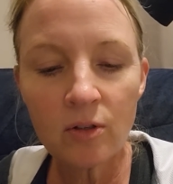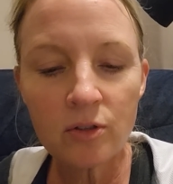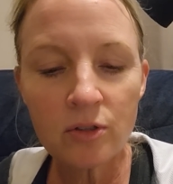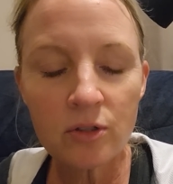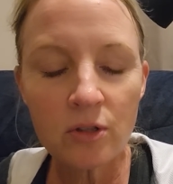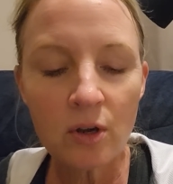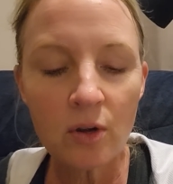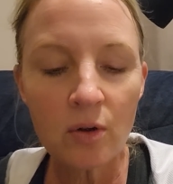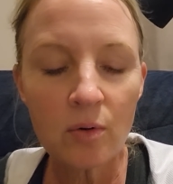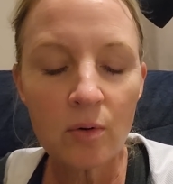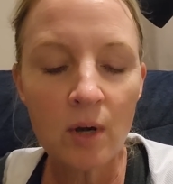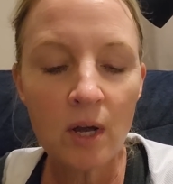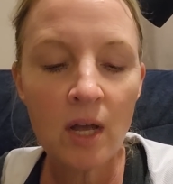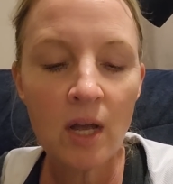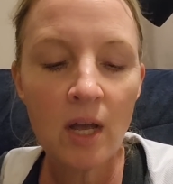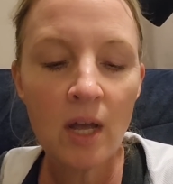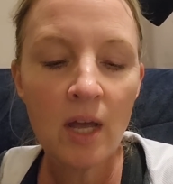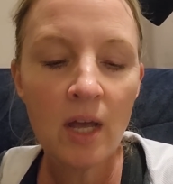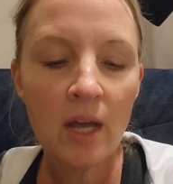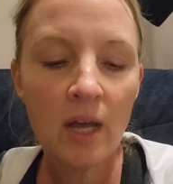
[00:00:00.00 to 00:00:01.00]
So,
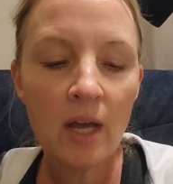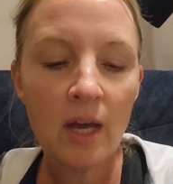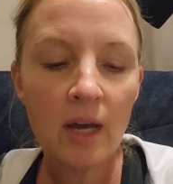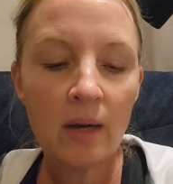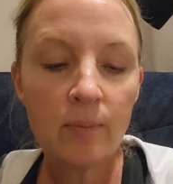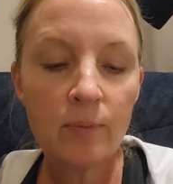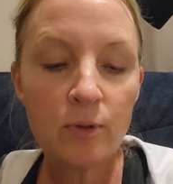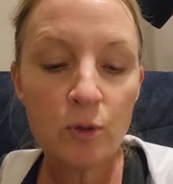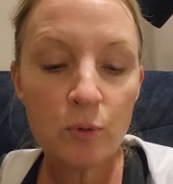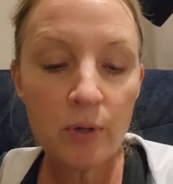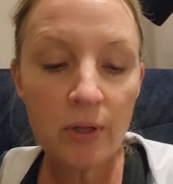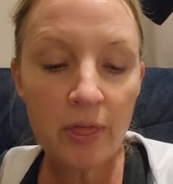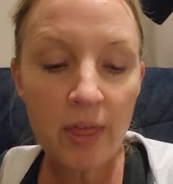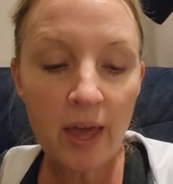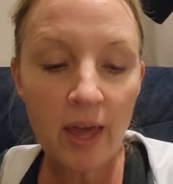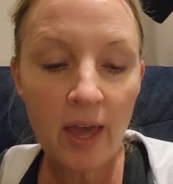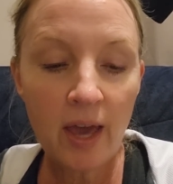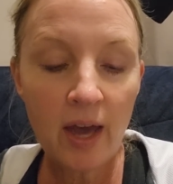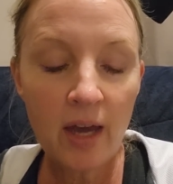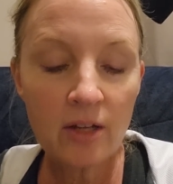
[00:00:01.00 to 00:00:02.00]
I'm doing
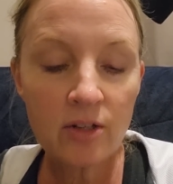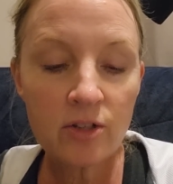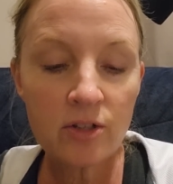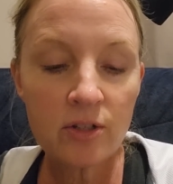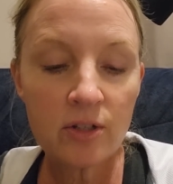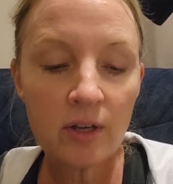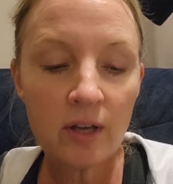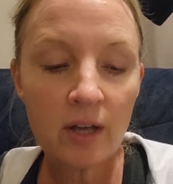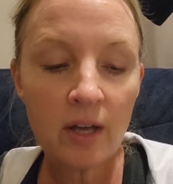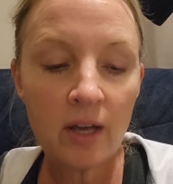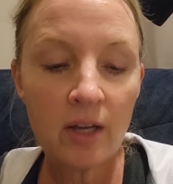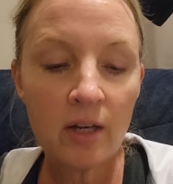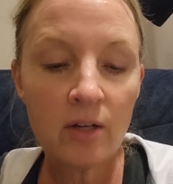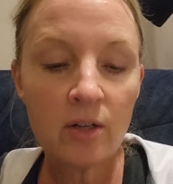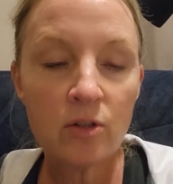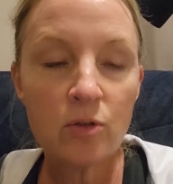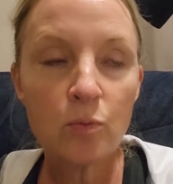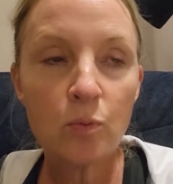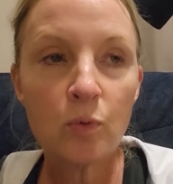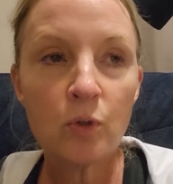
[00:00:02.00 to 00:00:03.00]
that
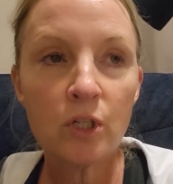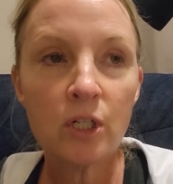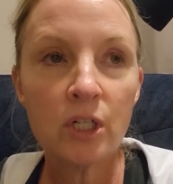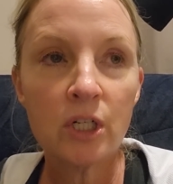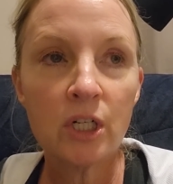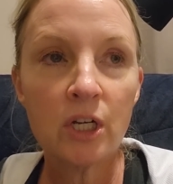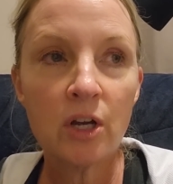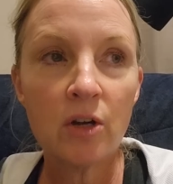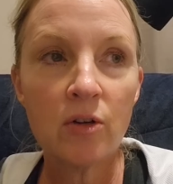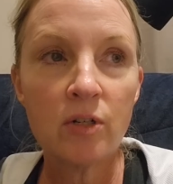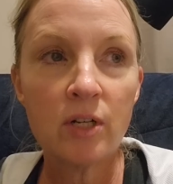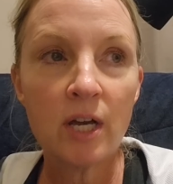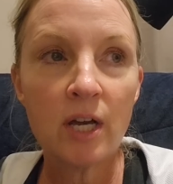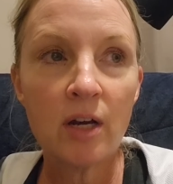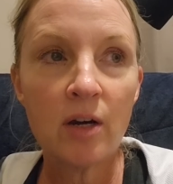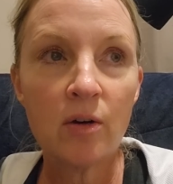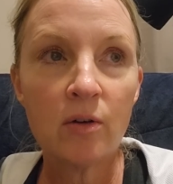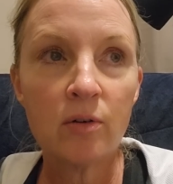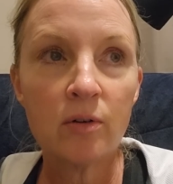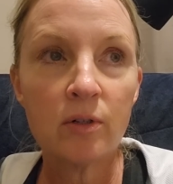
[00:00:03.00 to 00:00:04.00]
and we're going to go
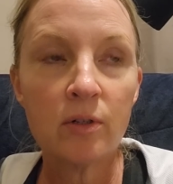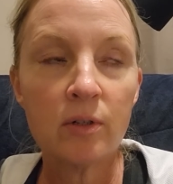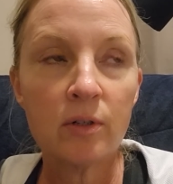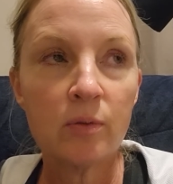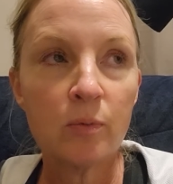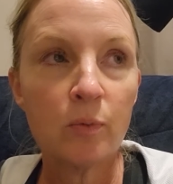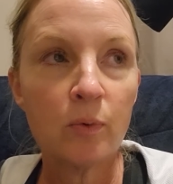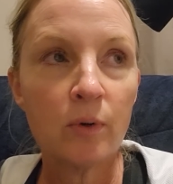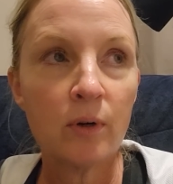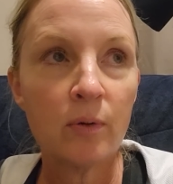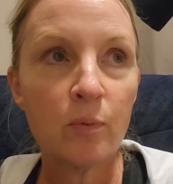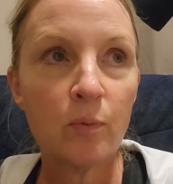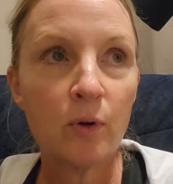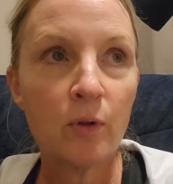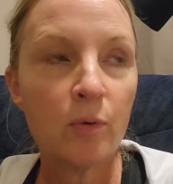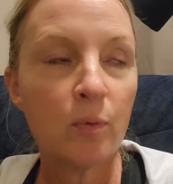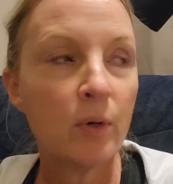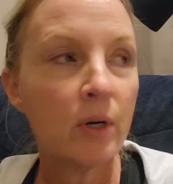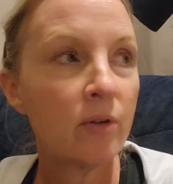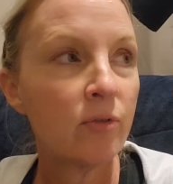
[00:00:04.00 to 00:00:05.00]
down
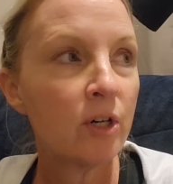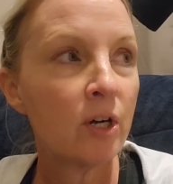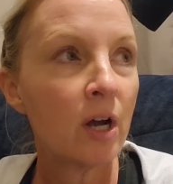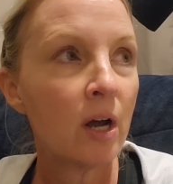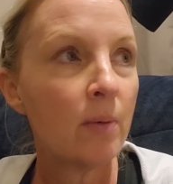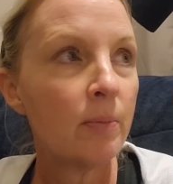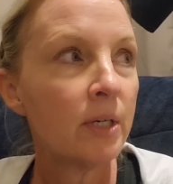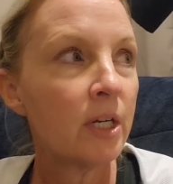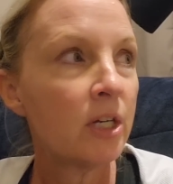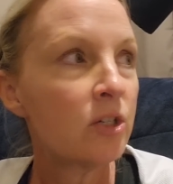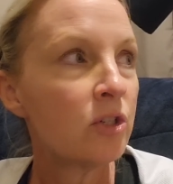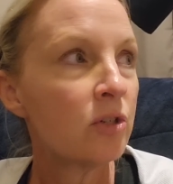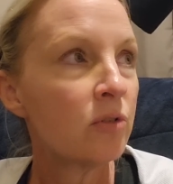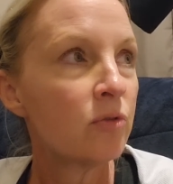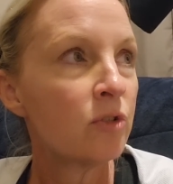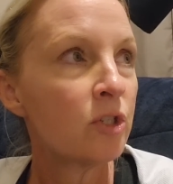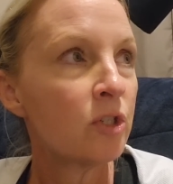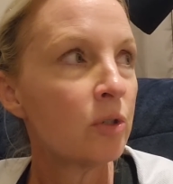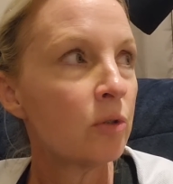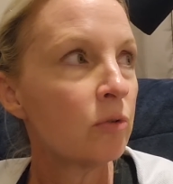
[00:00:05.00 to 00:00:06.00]
with whatever combination
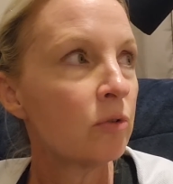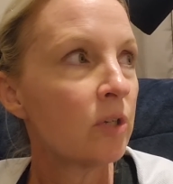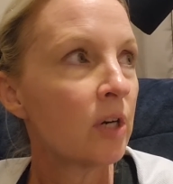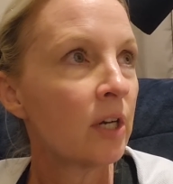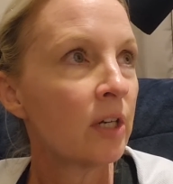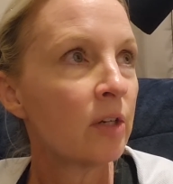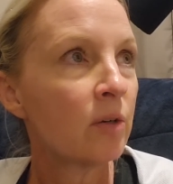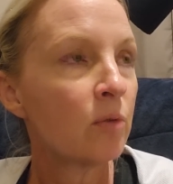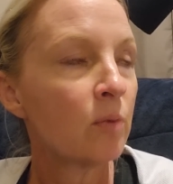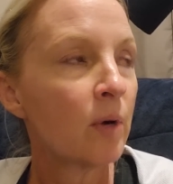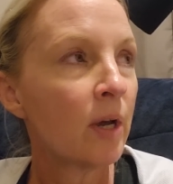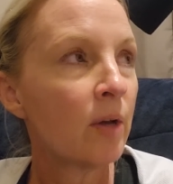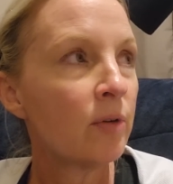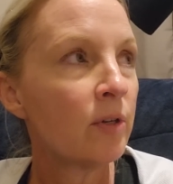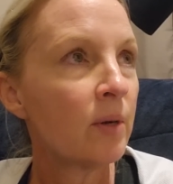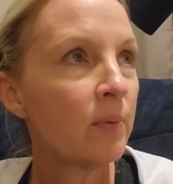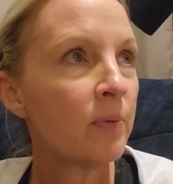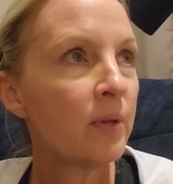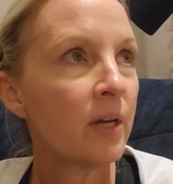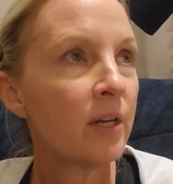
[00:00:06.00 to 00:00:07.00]
of children I can
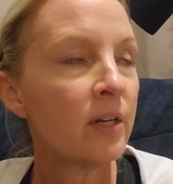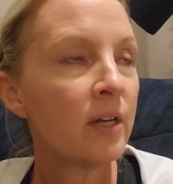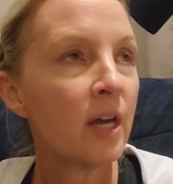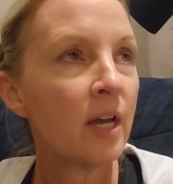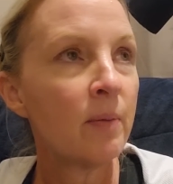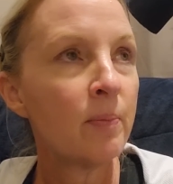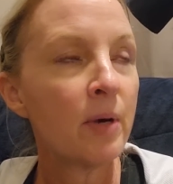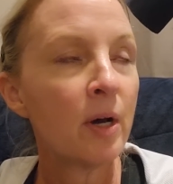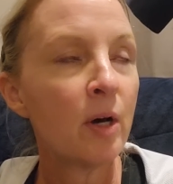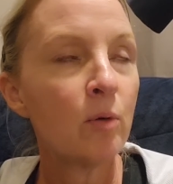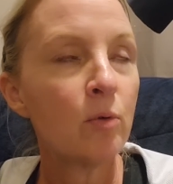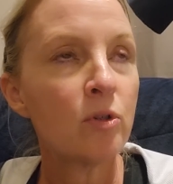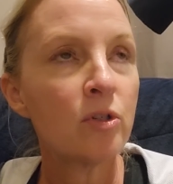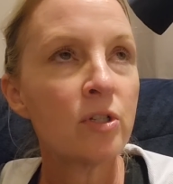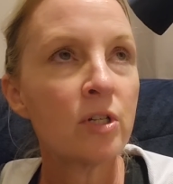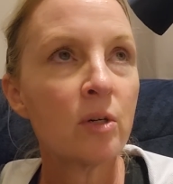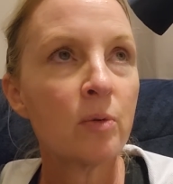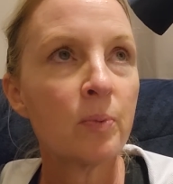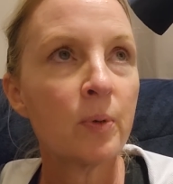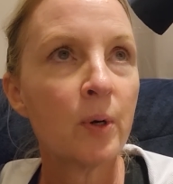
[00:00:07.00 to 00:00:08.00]
round up that day. My older
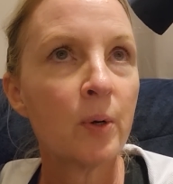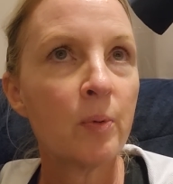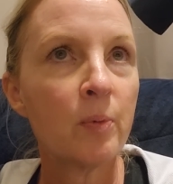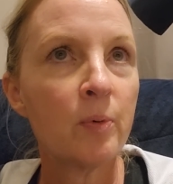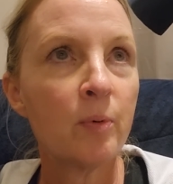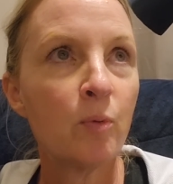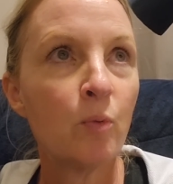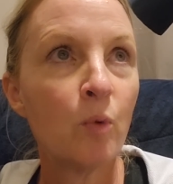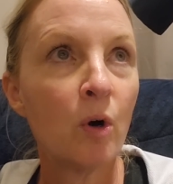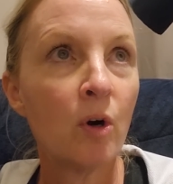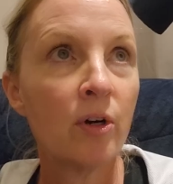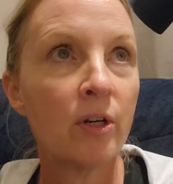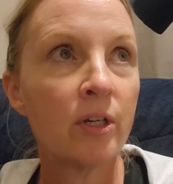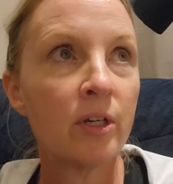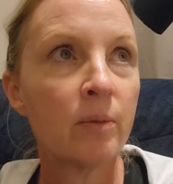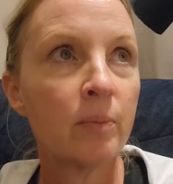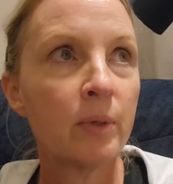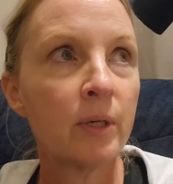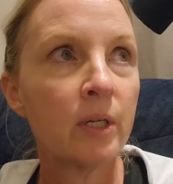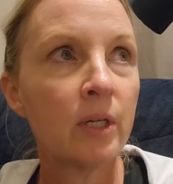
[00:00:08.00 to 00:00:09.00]
son will probably be
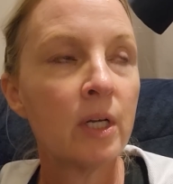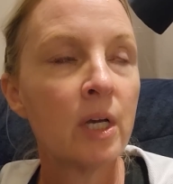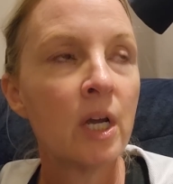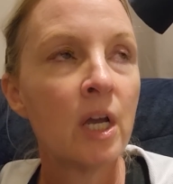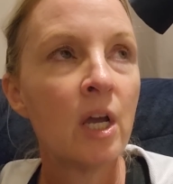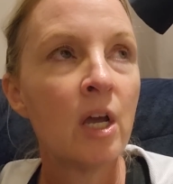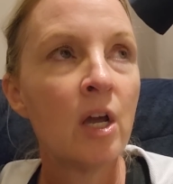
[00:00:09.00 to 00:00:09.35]
working, but